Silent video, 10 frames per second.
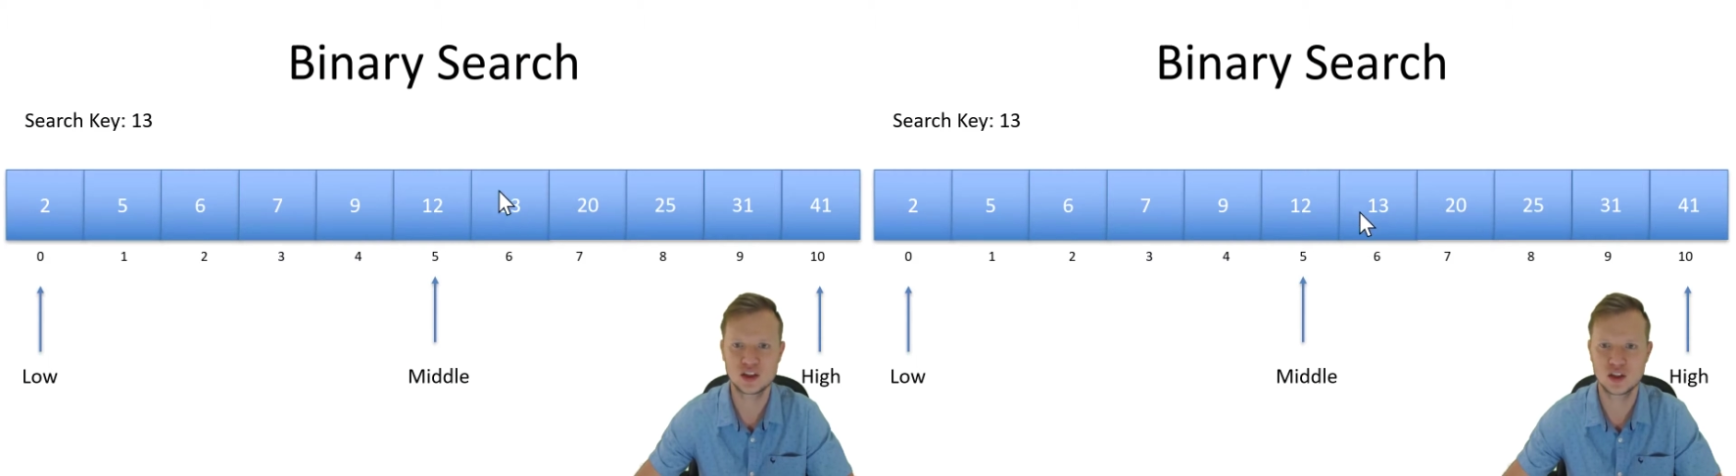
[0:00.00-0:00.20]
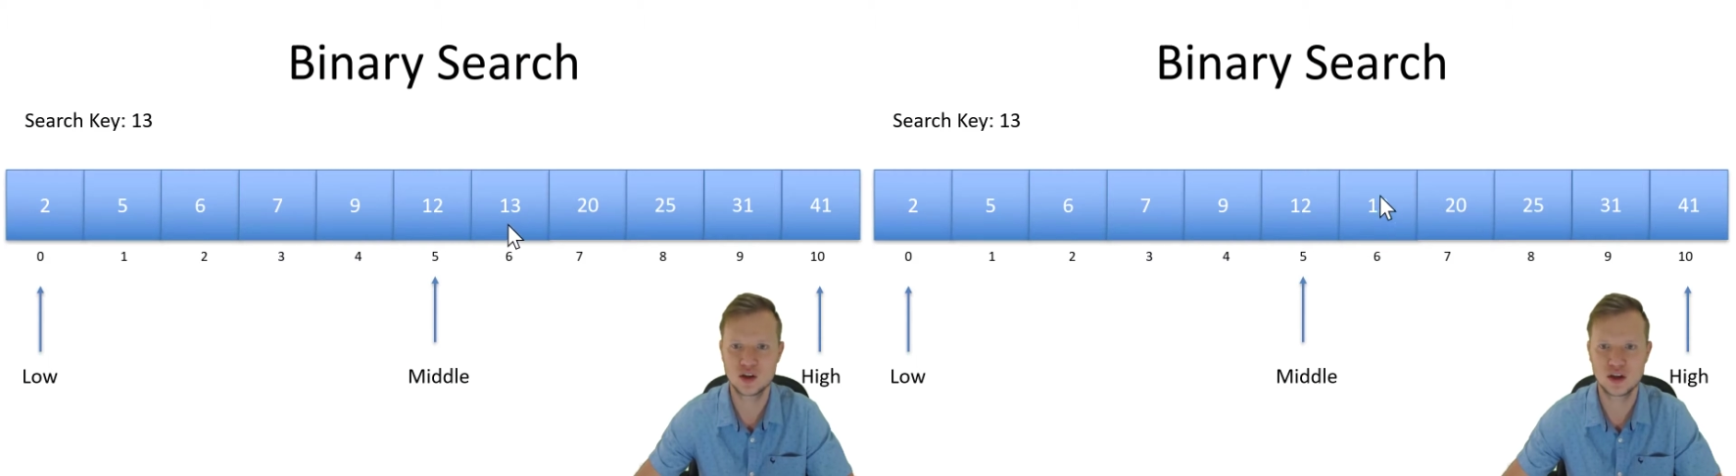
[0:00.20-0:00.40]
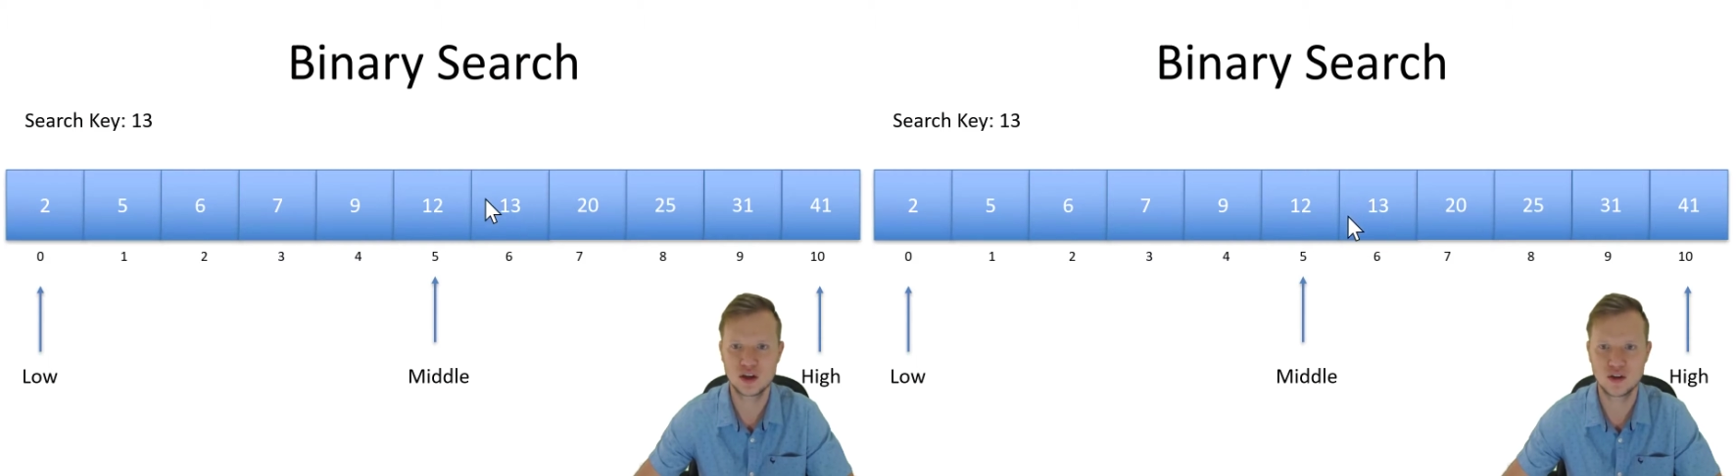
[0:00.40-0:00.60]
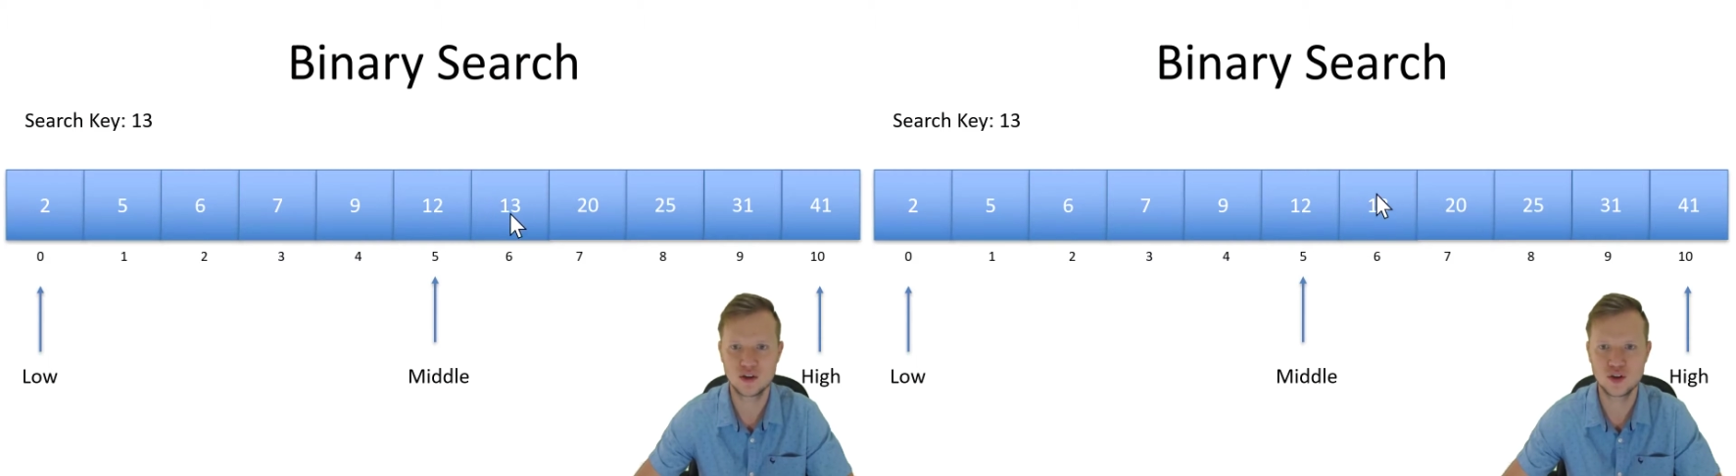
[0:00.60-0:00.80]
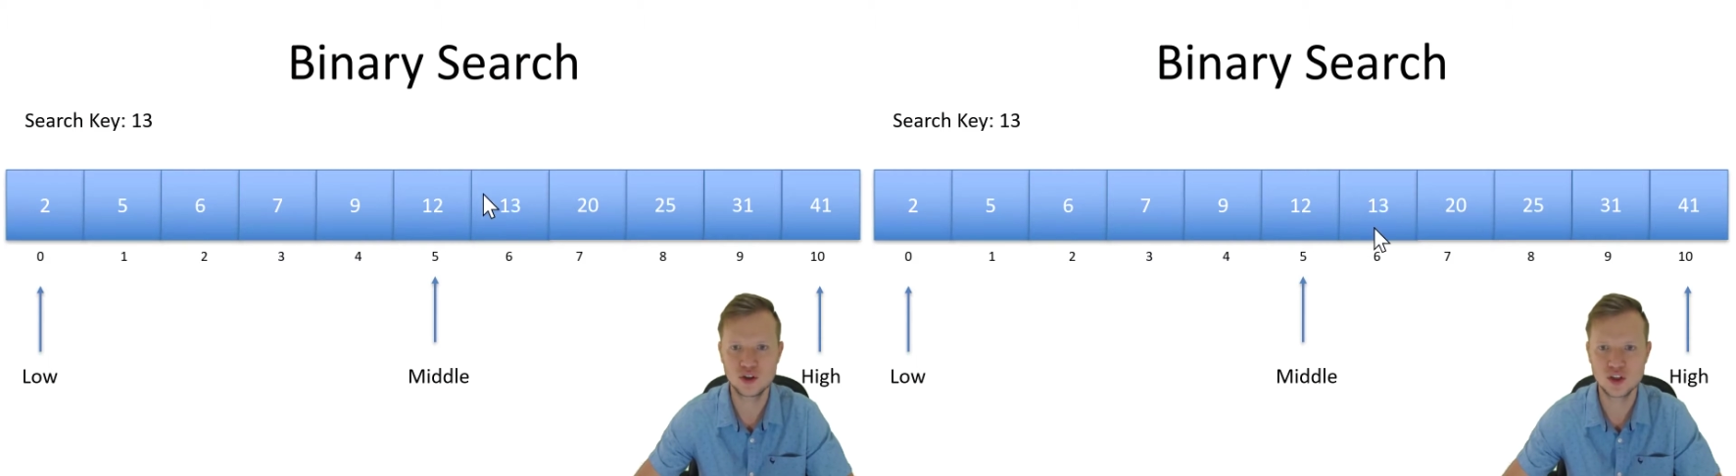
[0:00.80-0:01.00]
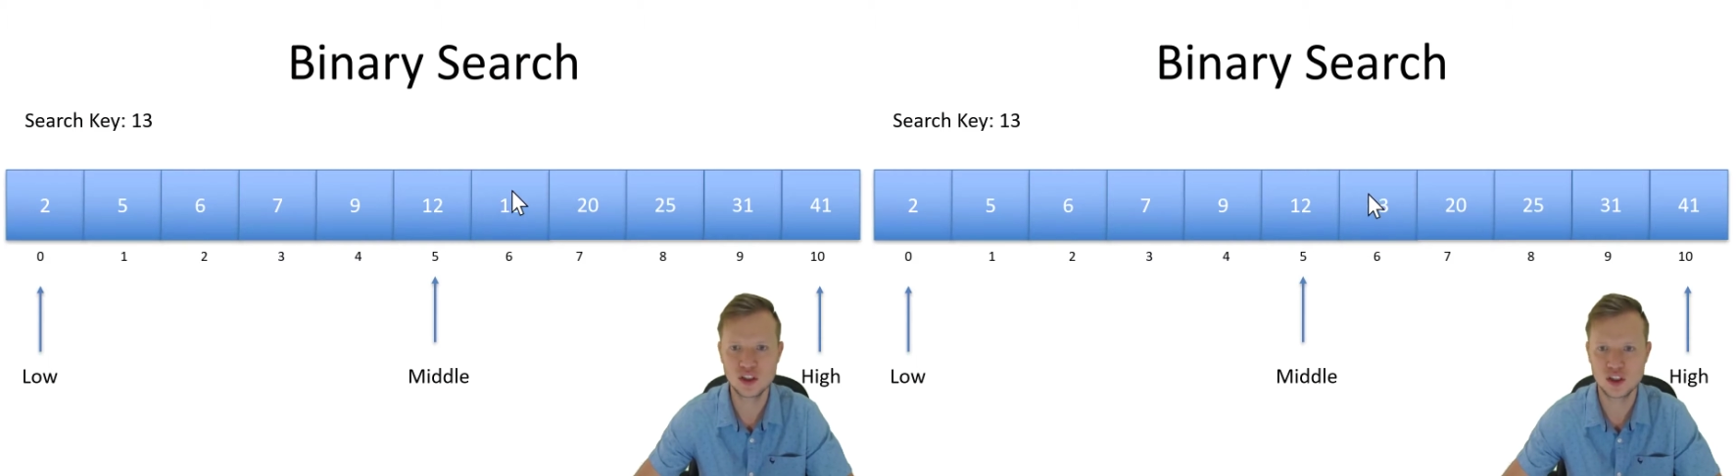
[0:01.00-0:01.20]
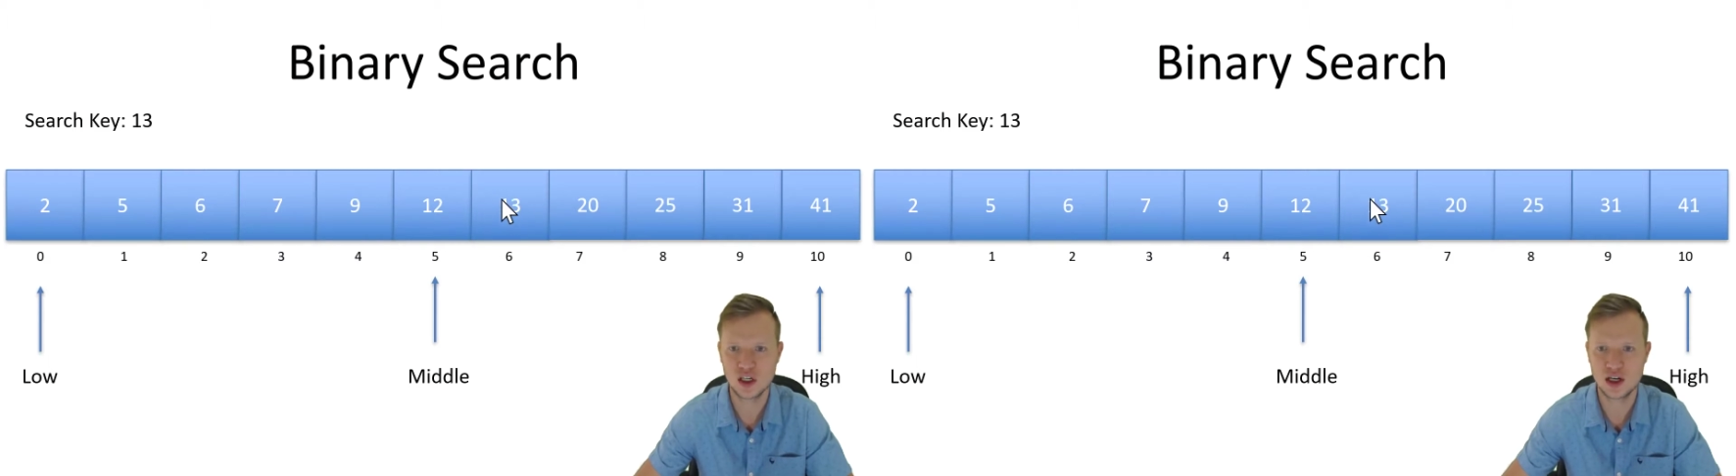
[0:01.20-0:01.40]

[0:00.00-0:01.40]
So 13 is